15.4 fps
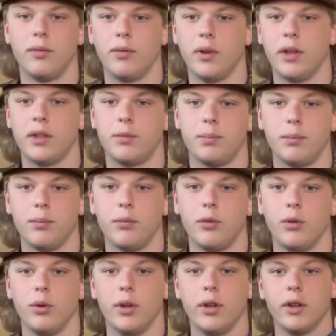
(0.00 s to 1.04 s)
It's
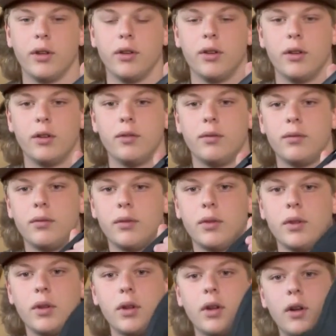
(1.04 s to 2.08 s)
really good
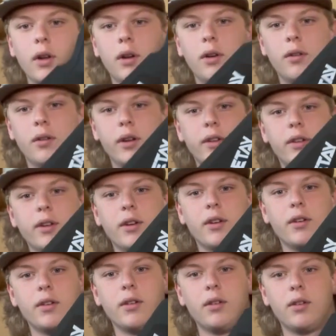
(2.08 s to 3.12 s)
right
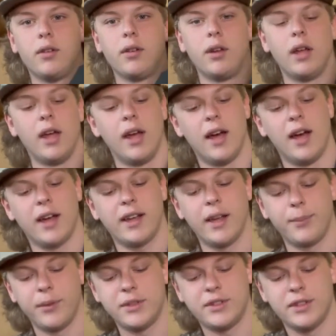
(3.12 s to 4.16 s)
there.
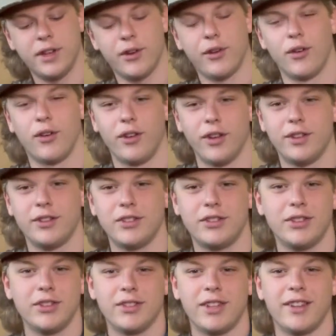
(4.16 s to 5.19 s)
Kept the sticker on it just
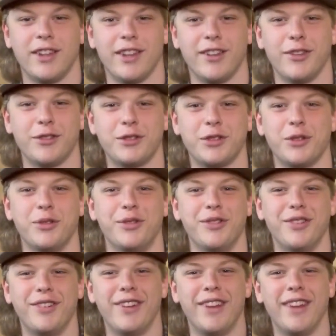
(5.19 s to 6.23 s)
because I think it looks cool.
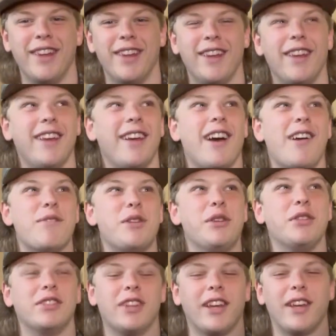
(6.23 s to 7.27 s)
I mean, you
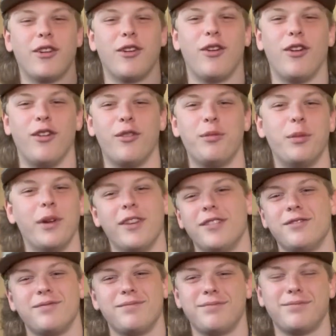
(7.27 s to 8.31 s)
can take it off, but
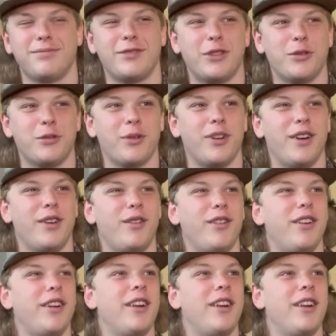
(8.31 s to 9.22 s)
it's whatever.